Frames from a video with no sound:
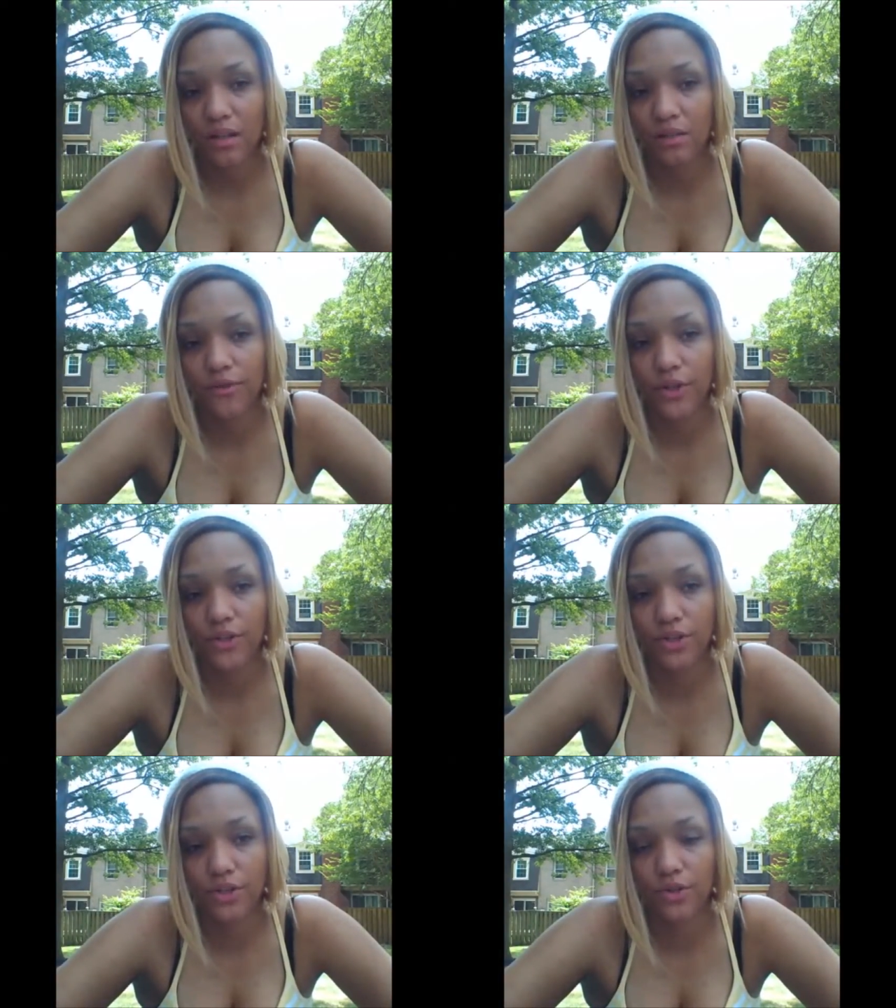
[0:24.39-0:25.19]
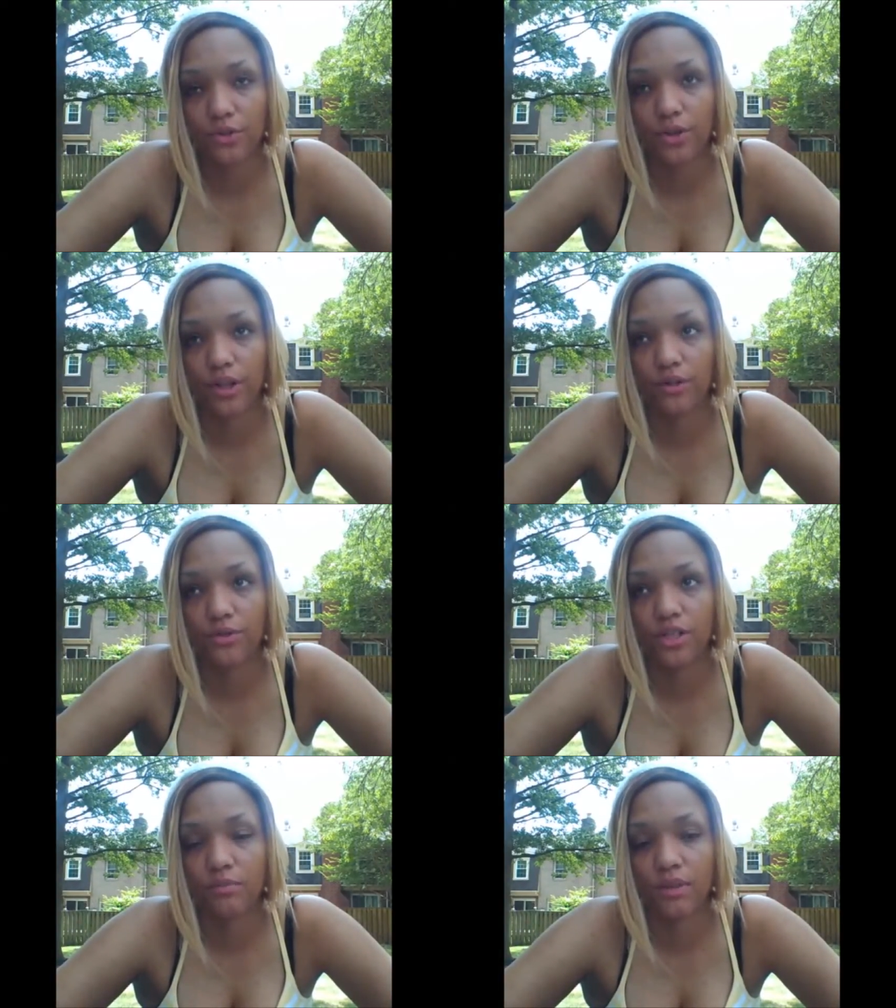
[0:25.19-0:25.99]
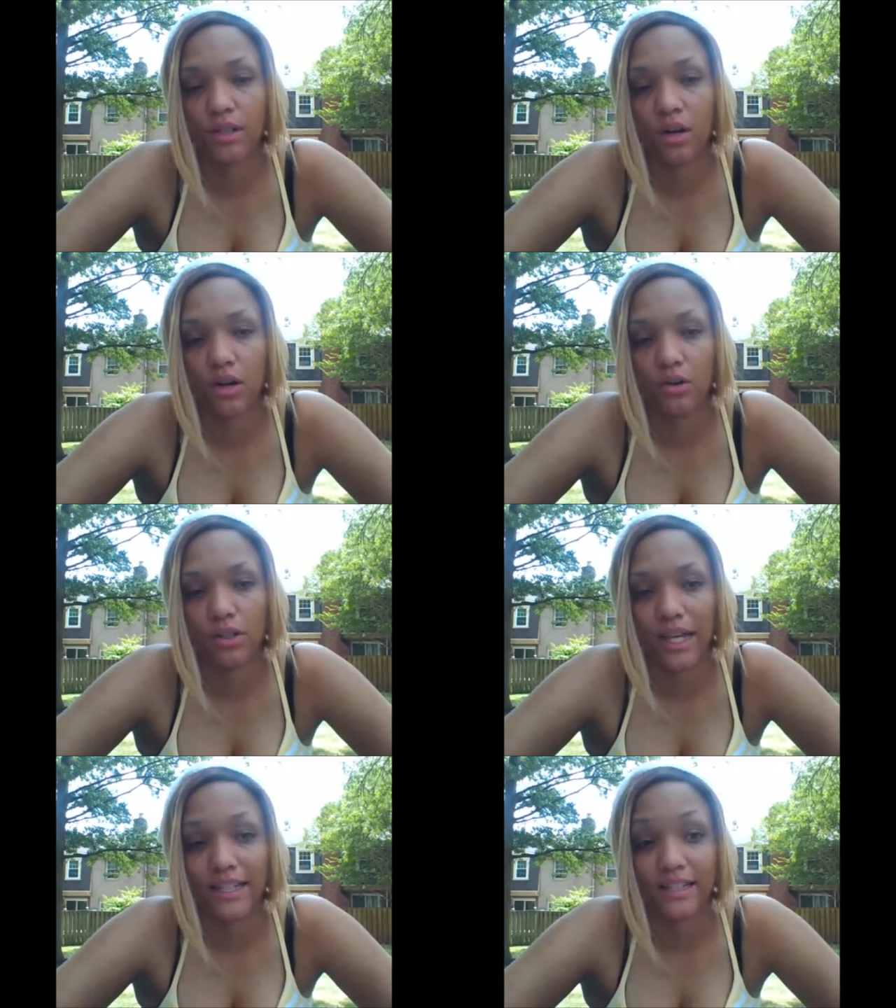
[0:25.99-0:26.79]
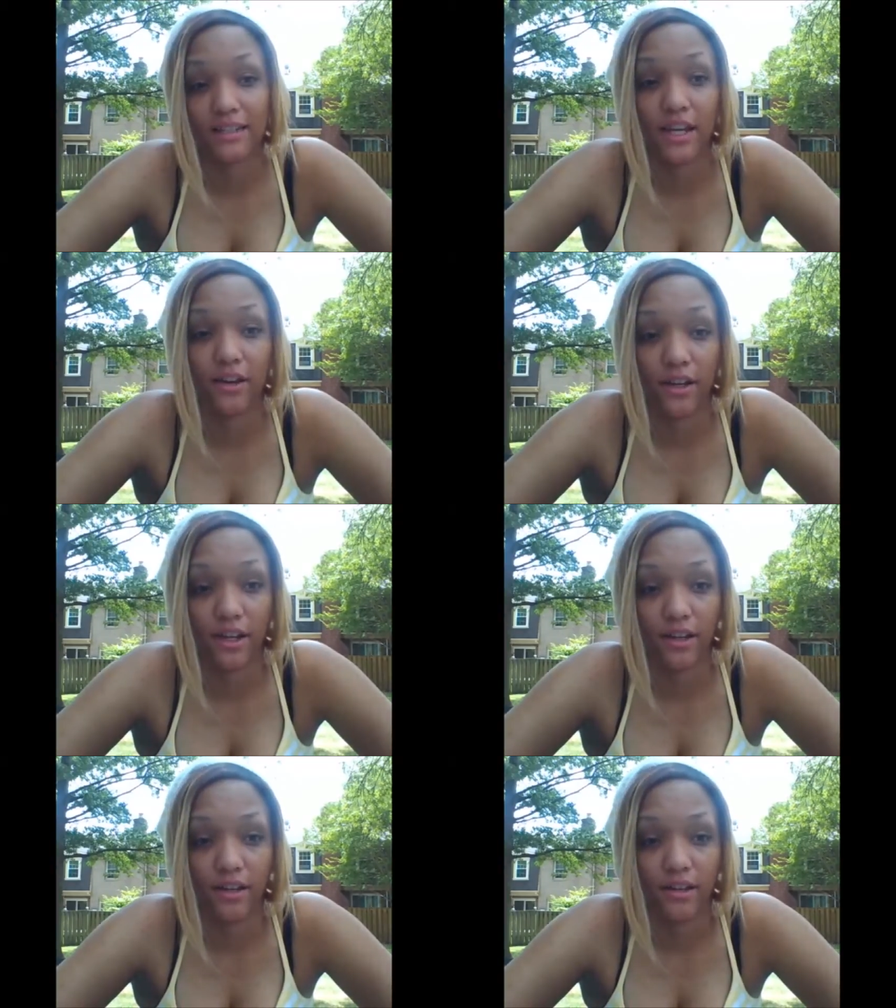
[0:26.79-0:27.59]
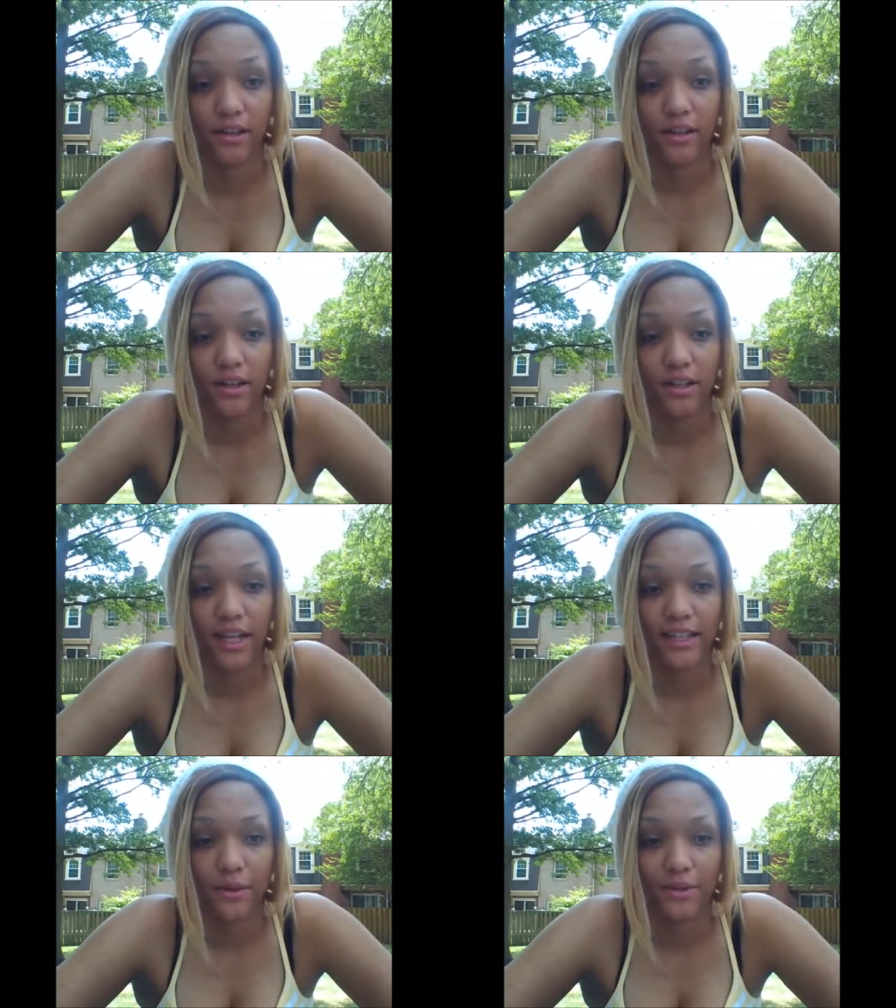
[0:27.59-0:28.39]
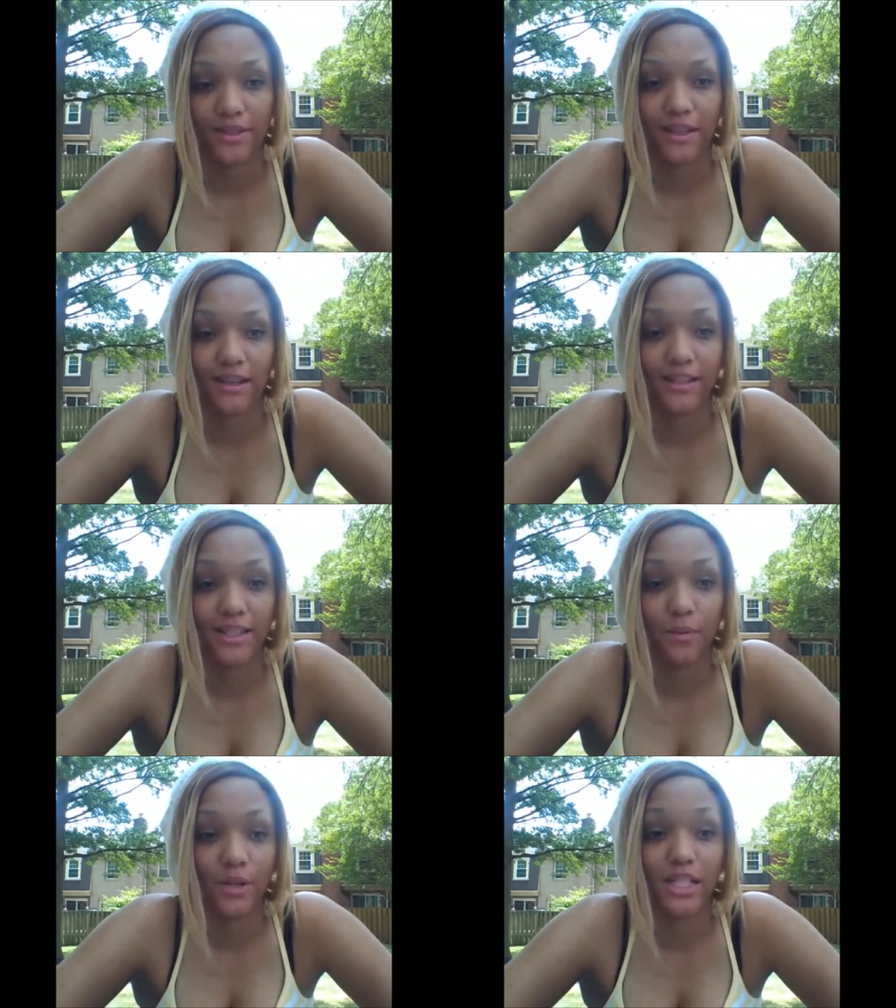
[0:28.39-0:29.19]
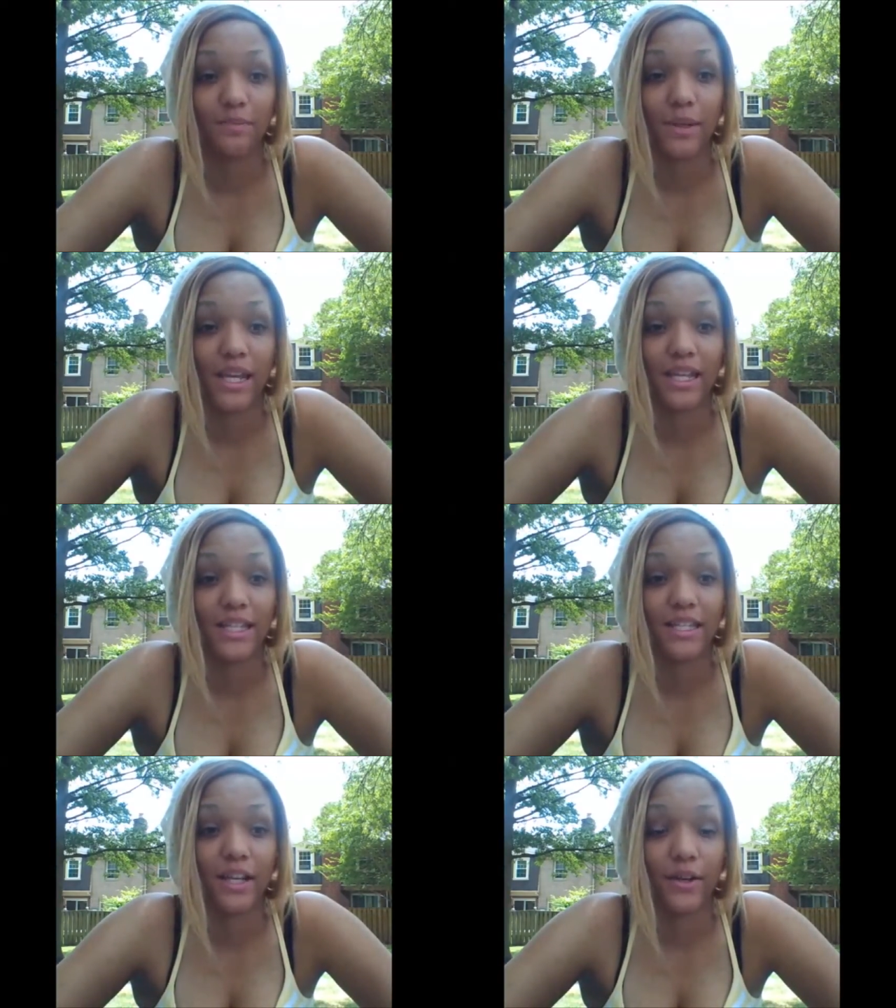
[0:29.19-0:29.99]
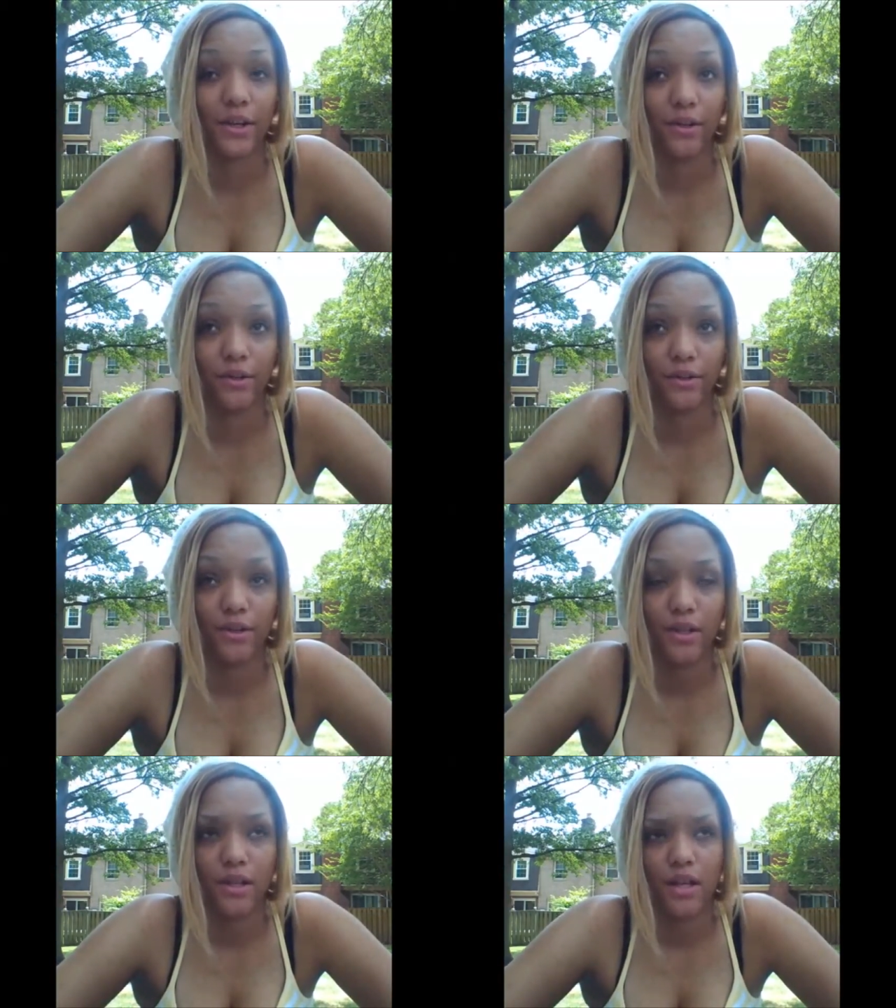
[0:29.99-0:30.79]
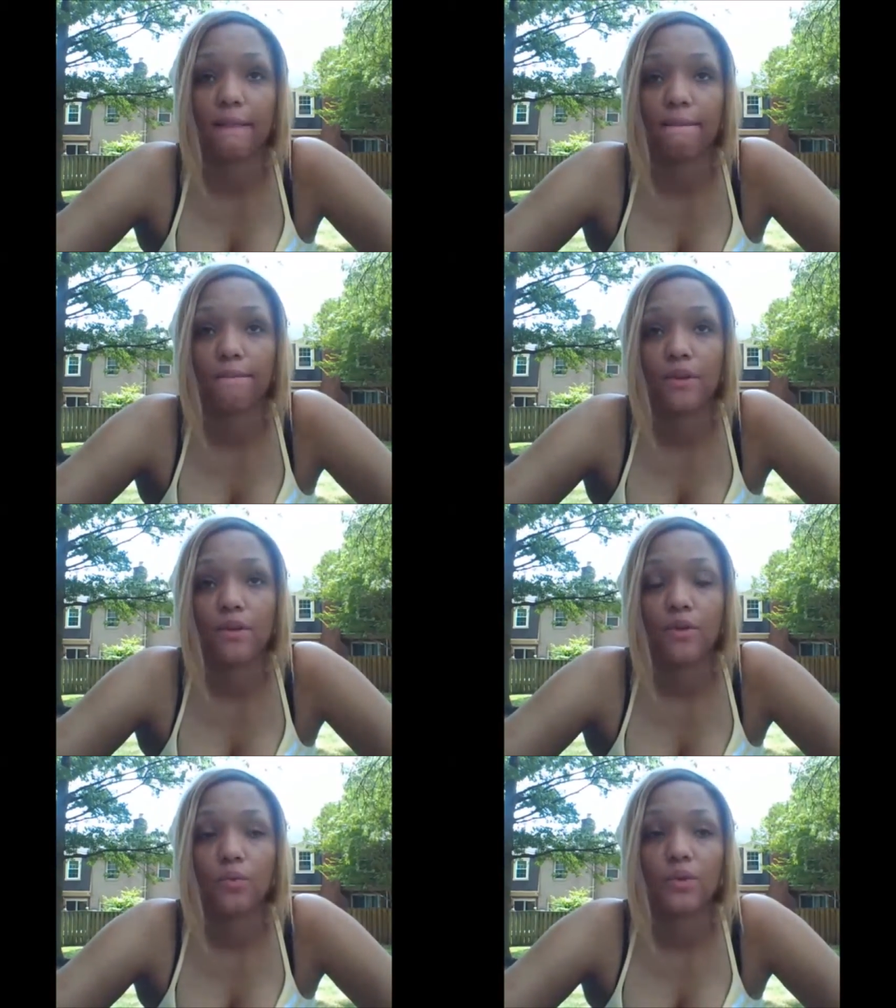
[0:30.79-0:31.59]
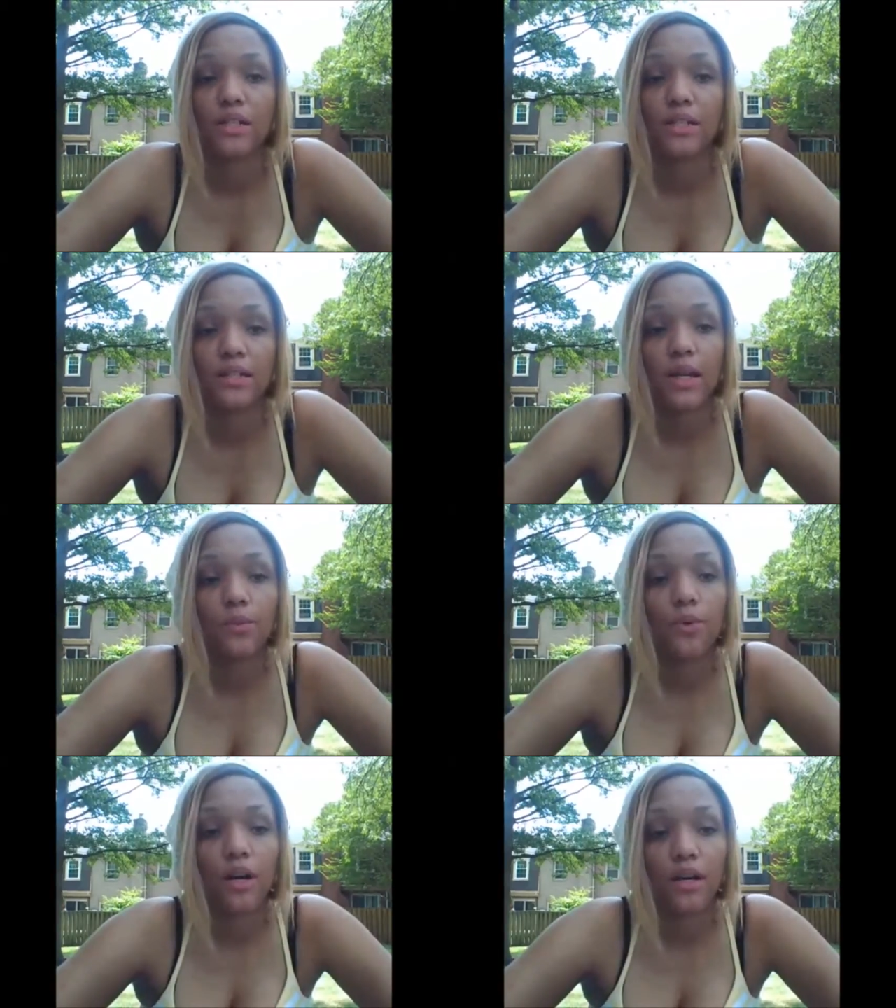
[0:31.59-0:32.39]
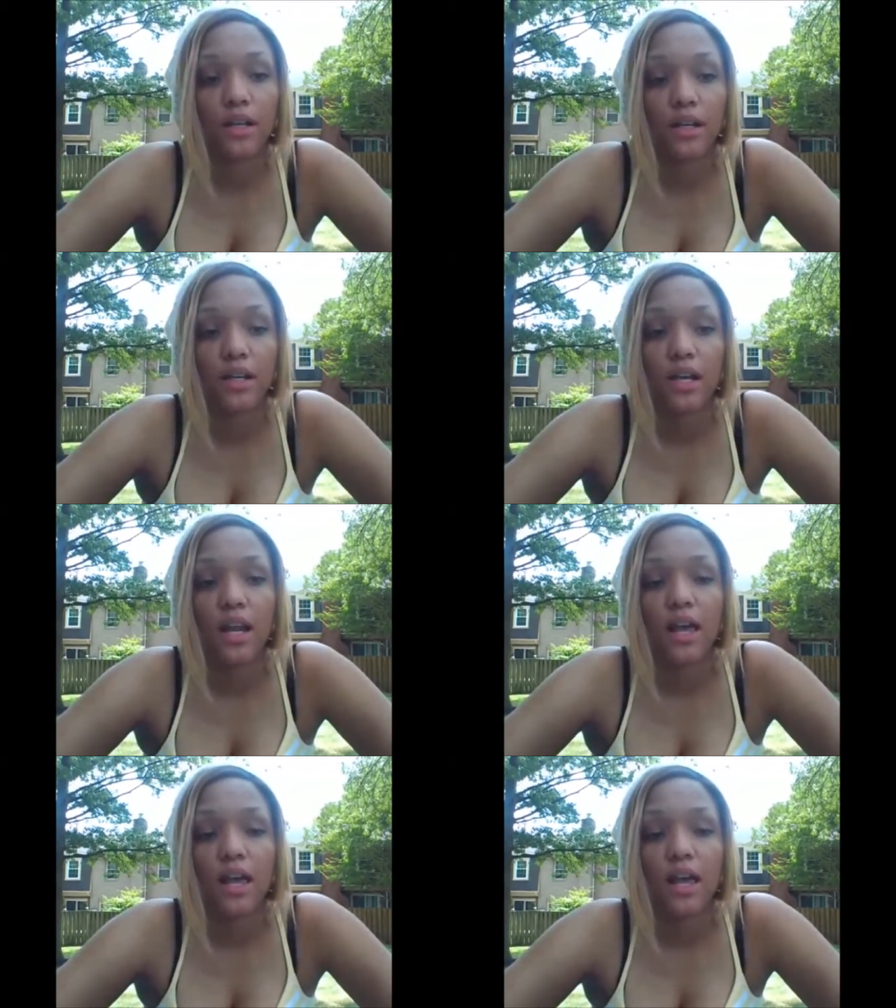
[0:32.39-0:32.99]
Conversion disorder used to be called like hysteria. Like they were saying someone's being hysterical. When someone